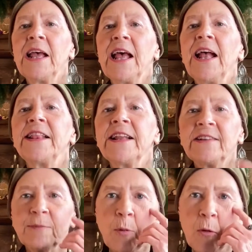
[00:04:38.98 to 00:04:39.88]
At
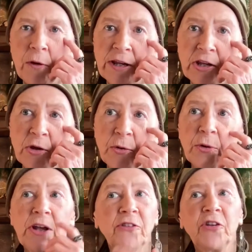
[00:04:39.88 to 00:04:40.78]
this point, you
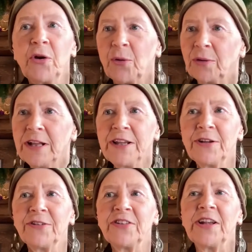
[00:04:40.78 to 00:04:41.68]
can totally
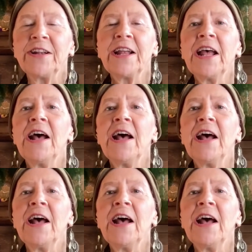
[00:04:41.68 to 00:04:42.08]
use it.